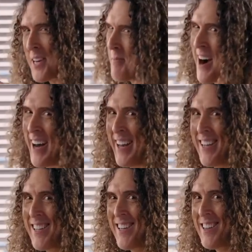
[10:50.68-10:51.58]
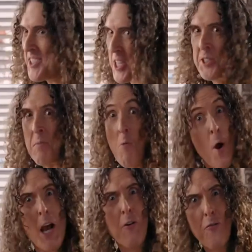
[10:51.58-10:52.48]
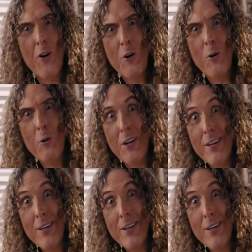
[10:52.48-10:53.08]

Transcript: come on, let's get some real food.